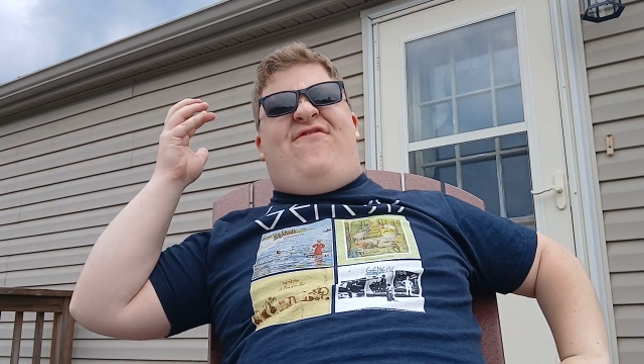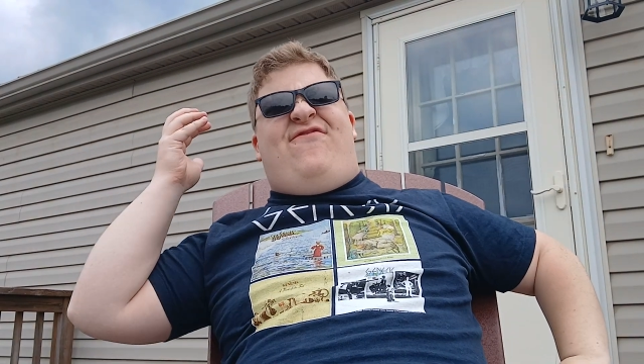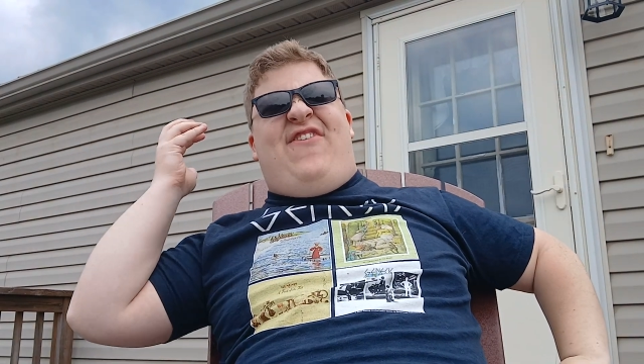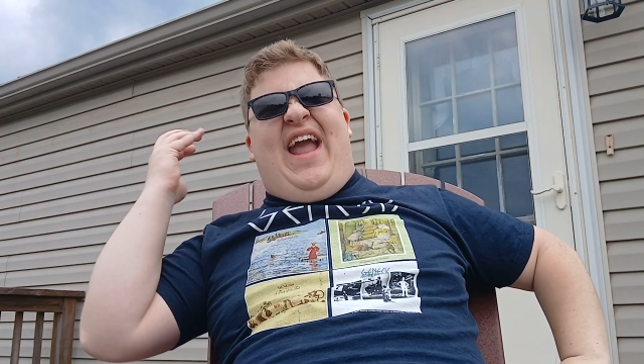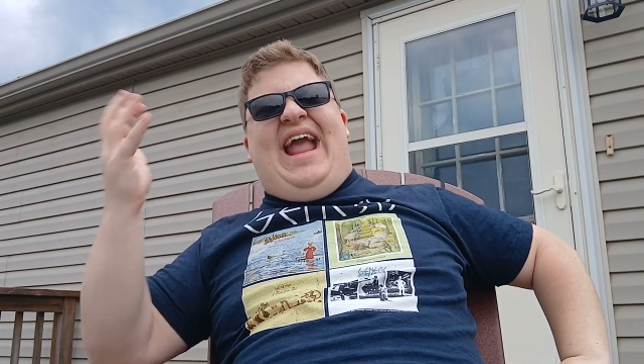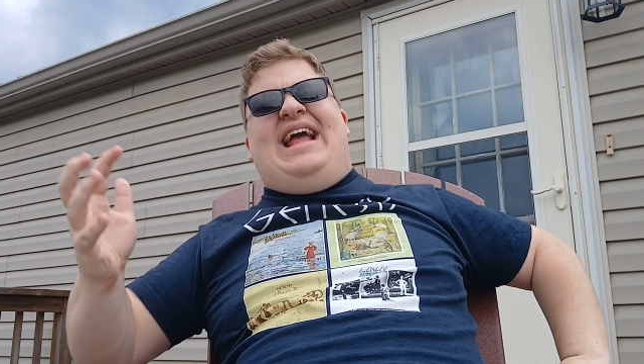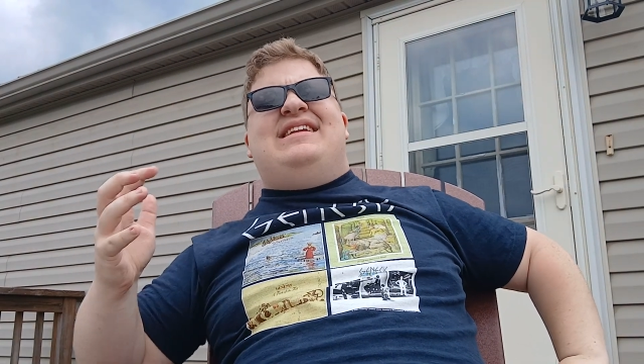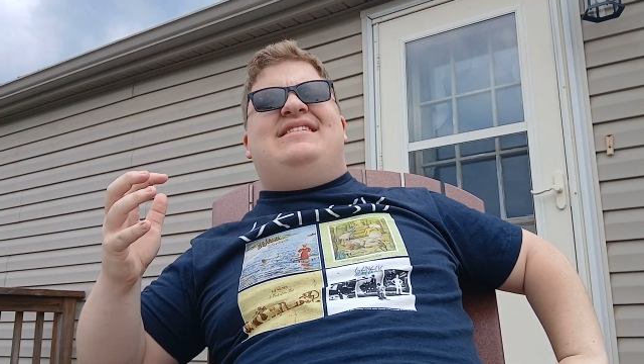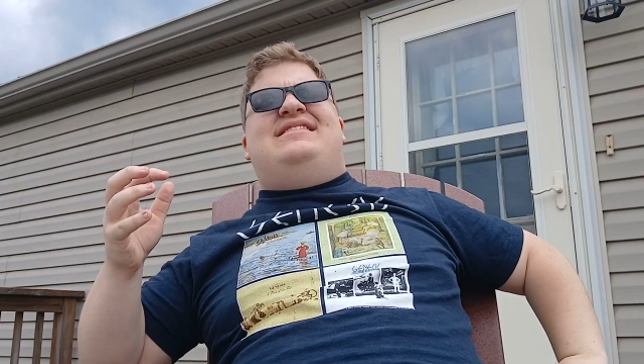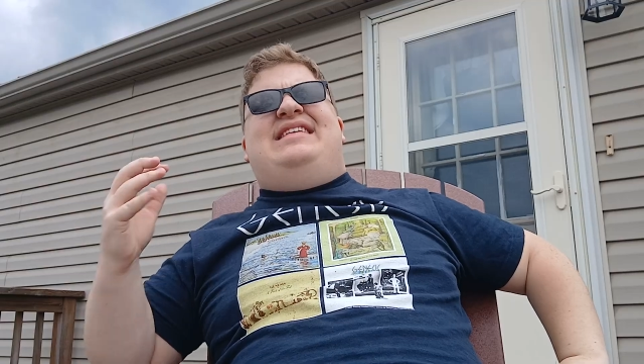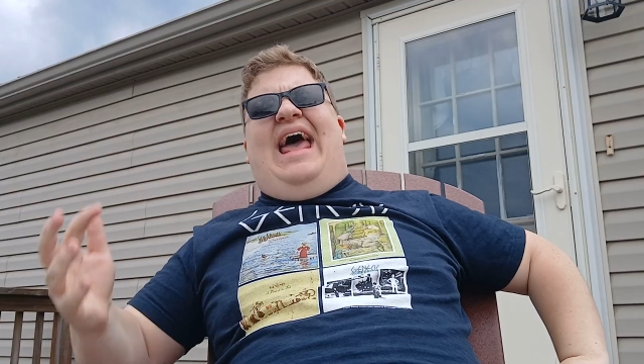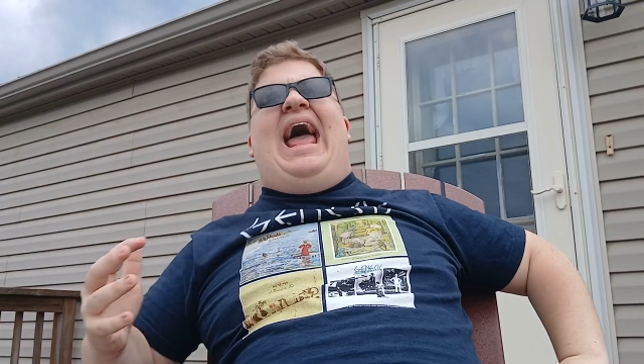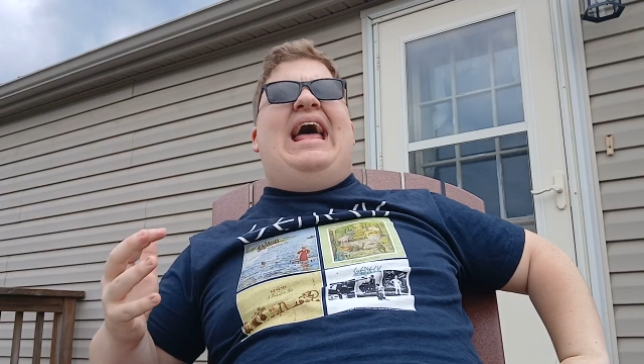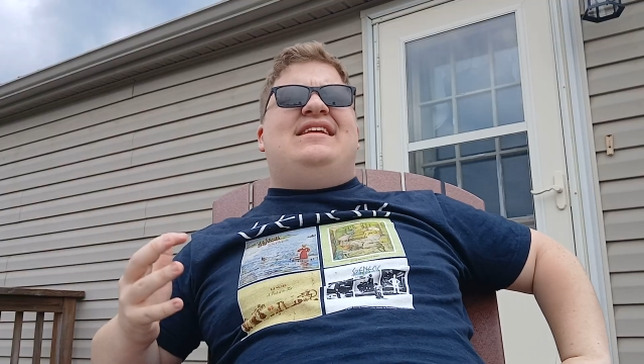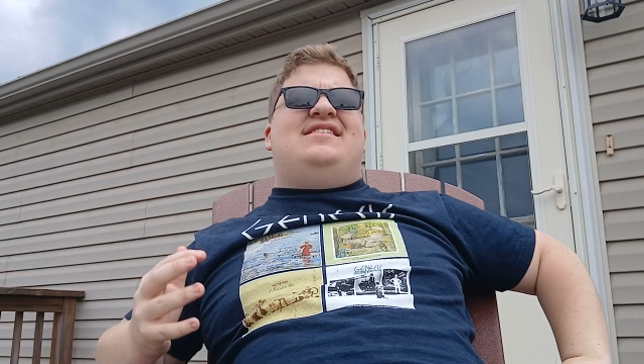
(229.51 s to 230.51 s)

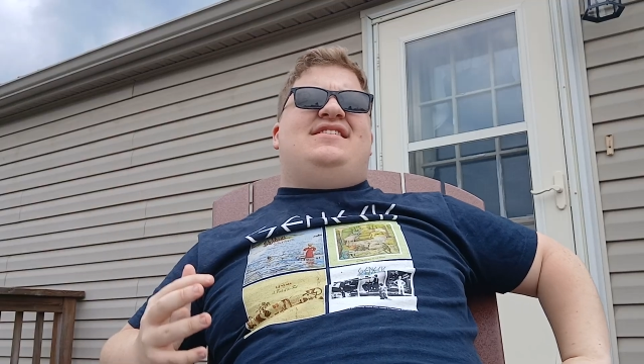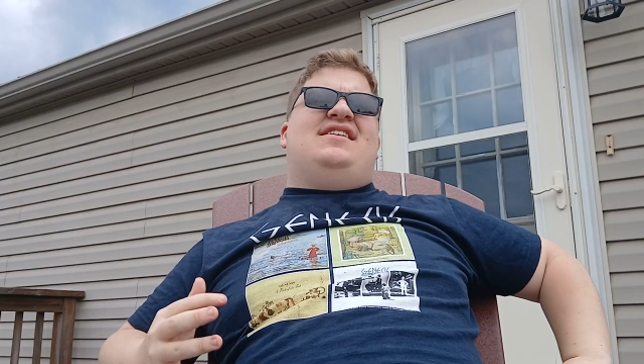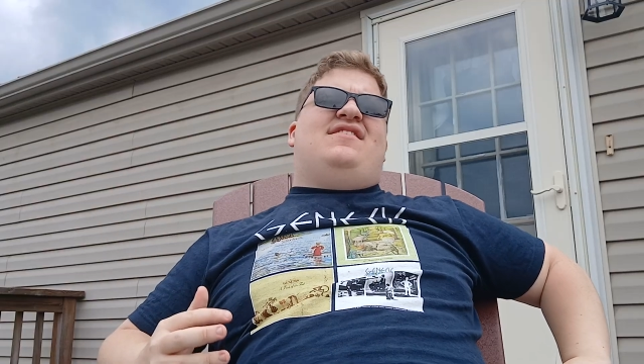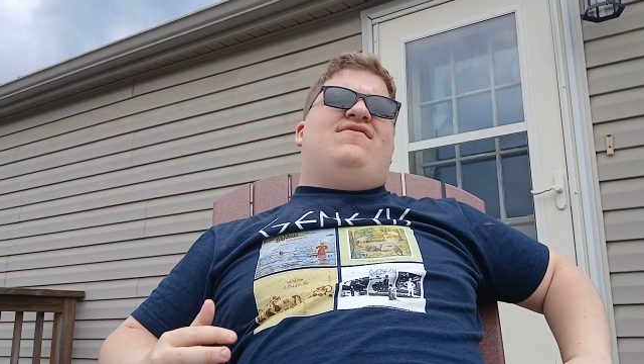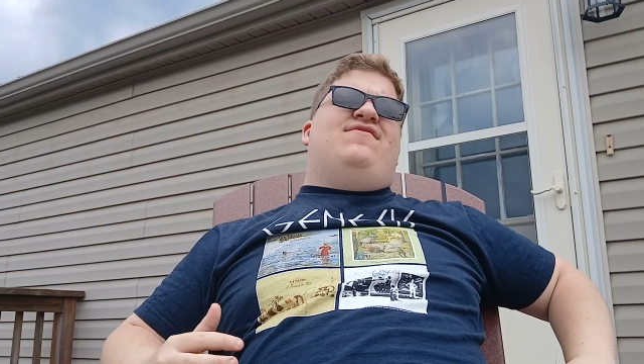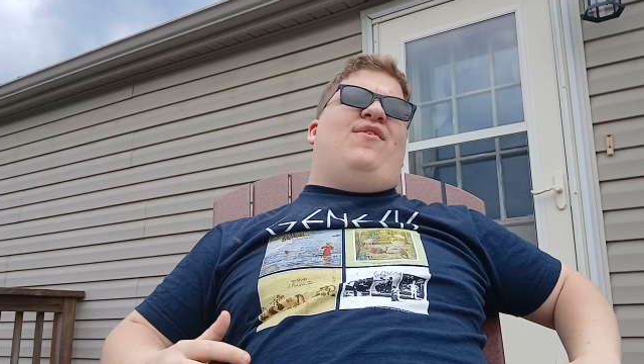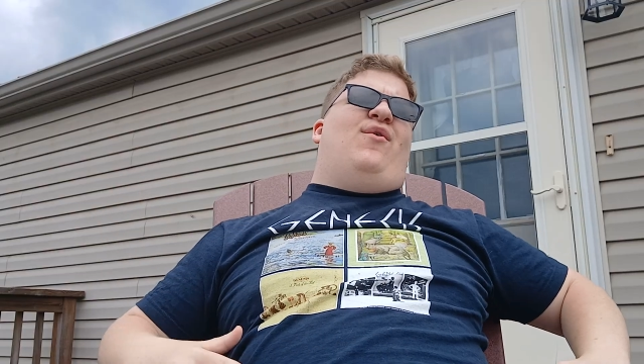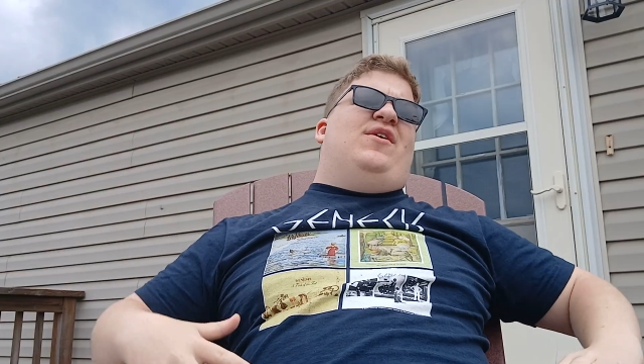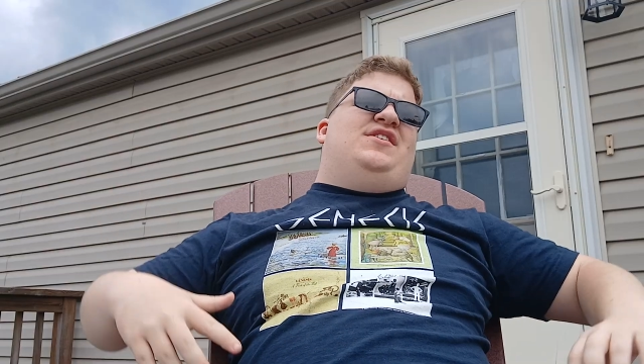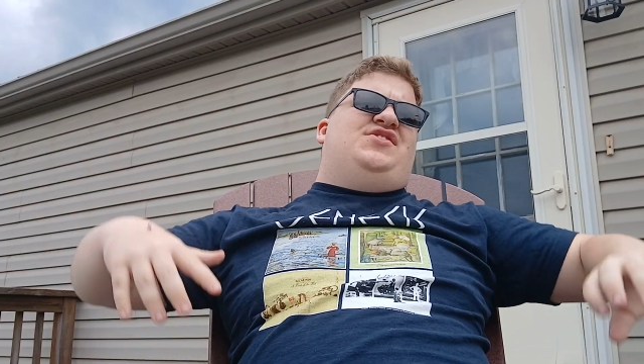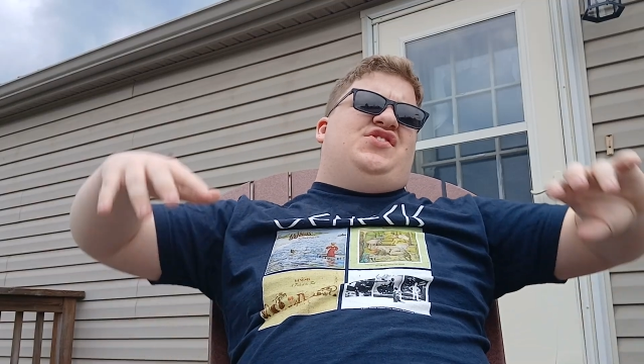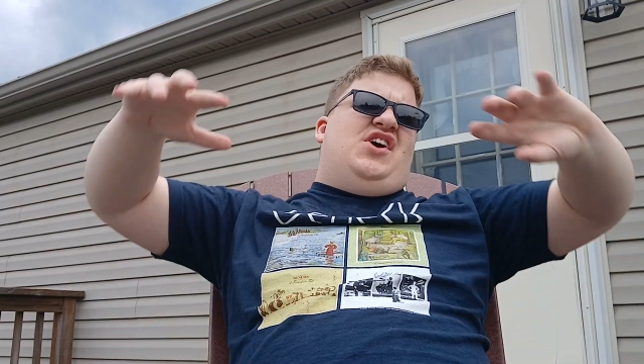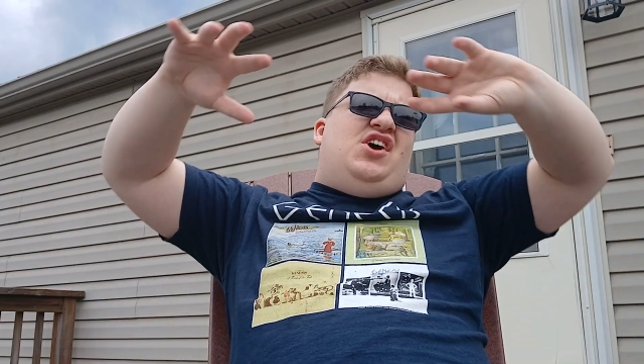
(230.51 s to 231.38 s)
fantastic voice